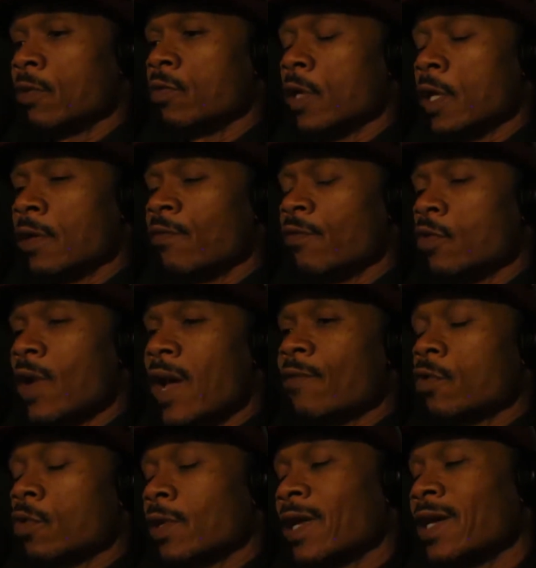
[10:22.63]
And if you
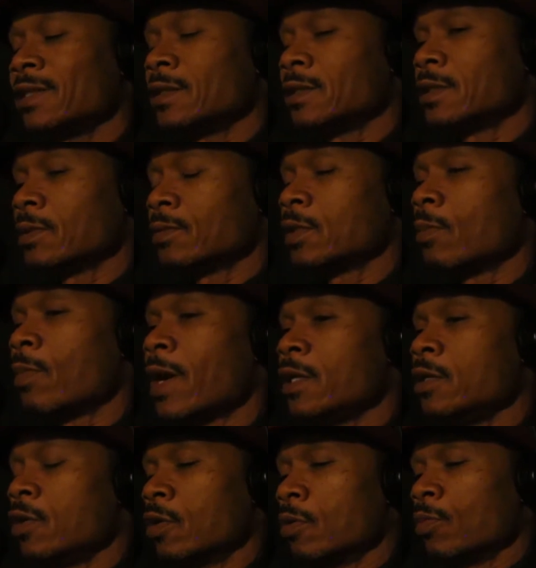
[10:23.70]
have a relationship, somebody
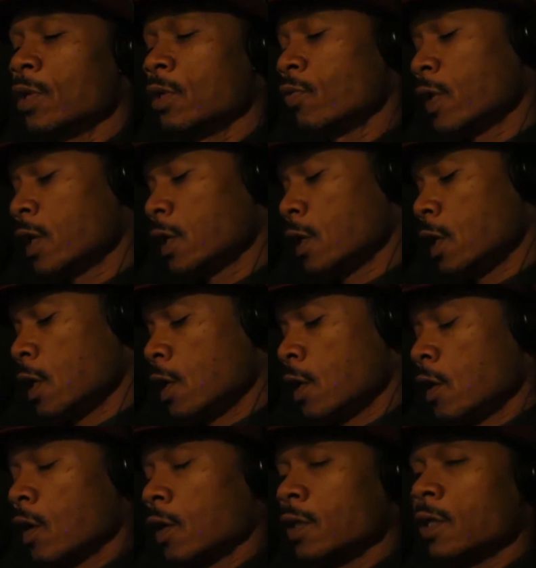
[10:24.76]
you're going to be with
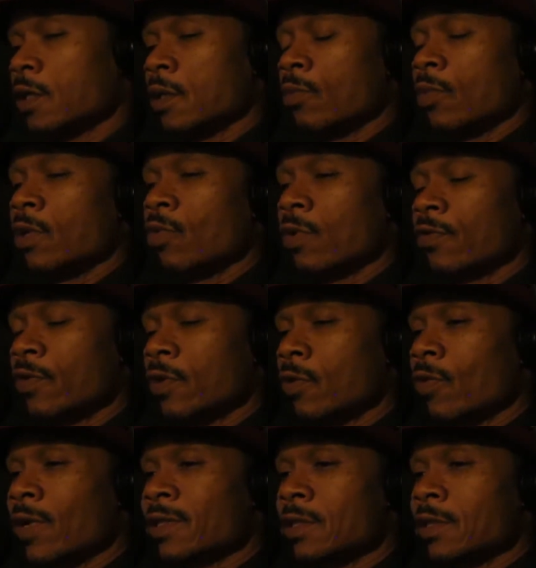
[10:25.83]
or looking to be with for the
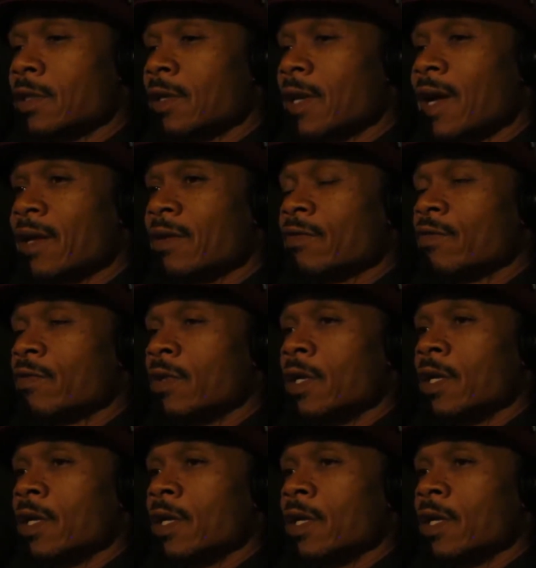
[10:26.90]
rest of your life,